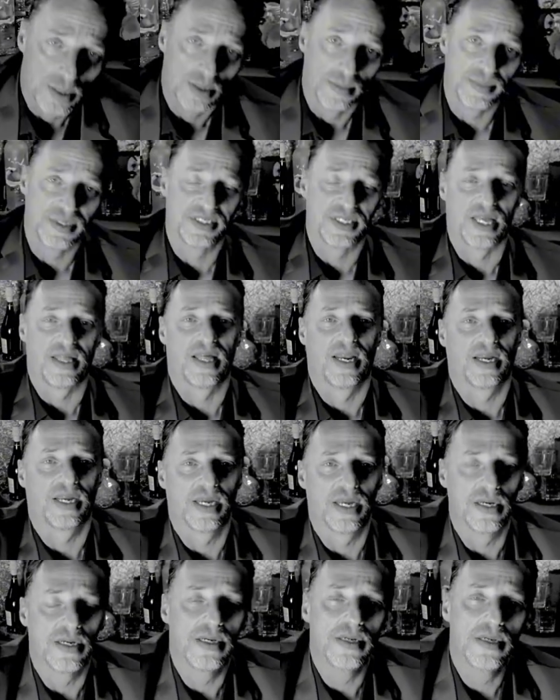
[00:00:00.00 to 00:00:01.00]
Let me say that
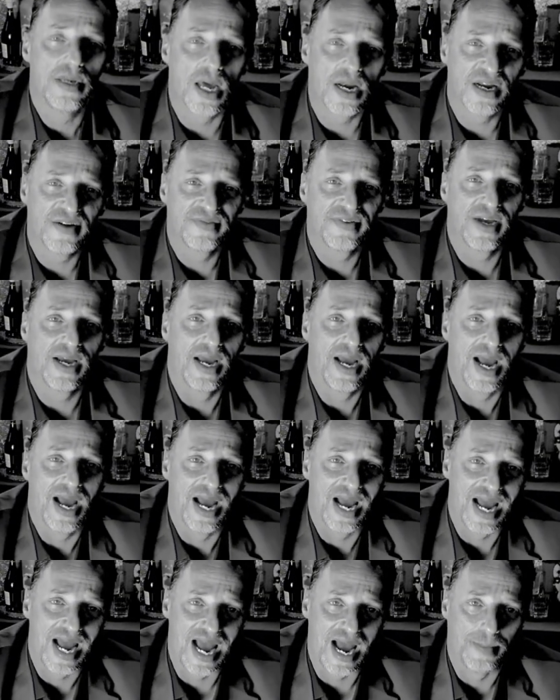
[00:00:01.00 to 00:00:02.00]
again. None of it
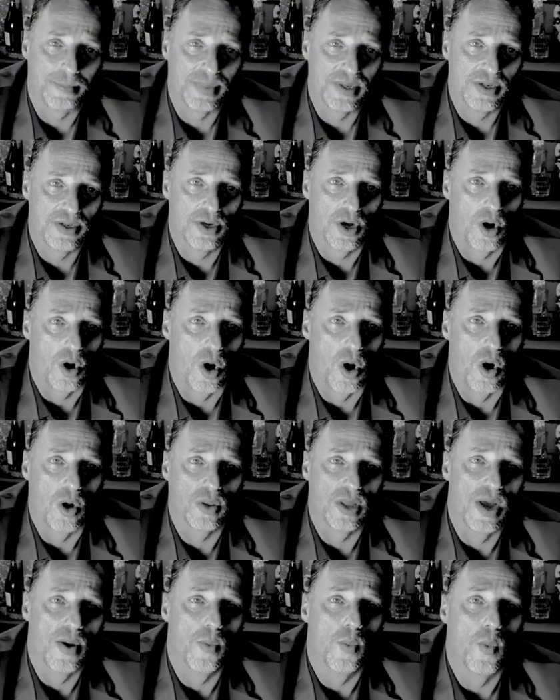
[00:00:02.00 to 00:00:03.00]
happened
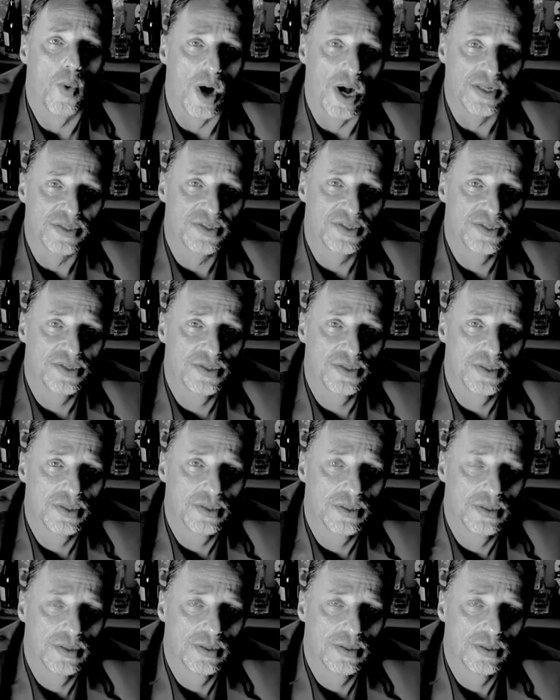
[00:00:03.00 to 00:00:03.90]
all at once.